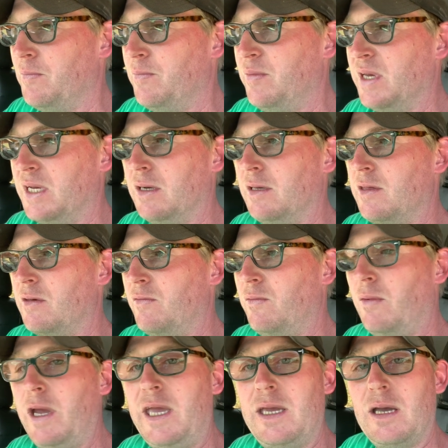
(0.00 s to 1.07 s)
because of
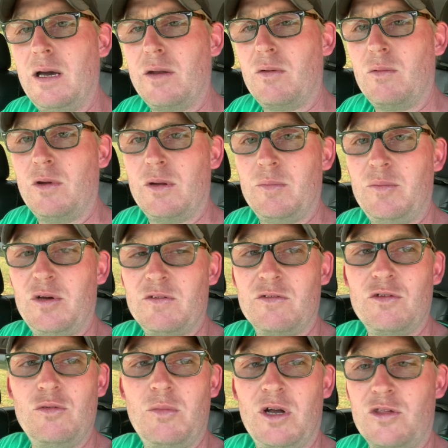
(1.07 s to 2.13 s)
weight. I don't wanna put
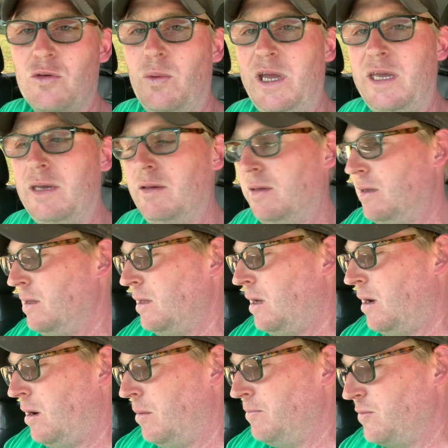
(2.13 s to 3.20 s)
too much weight,
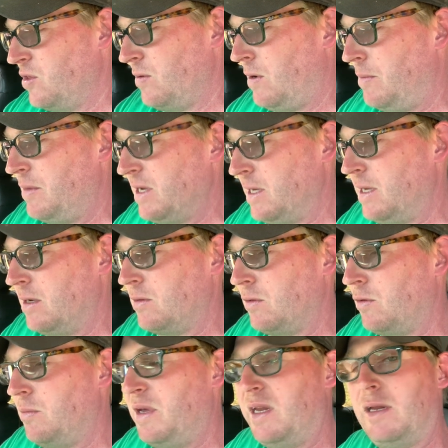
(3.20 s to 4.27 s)
so I'm gonna get a
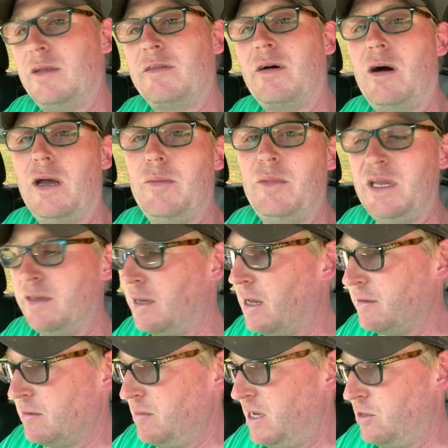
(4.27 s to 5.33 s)
little bit at a time, and
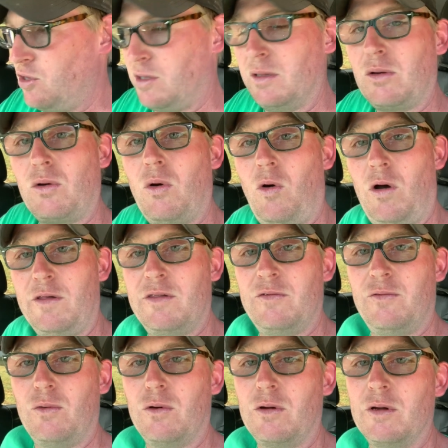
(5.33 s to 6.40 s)
not to mention the cost
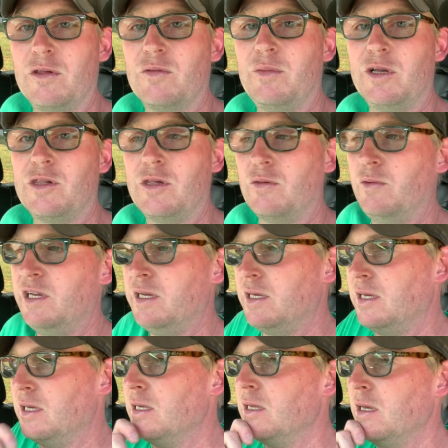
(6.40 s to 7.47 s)
for as much as we
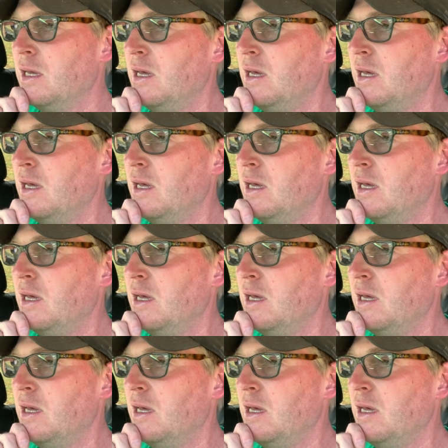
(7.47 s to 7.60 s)
need.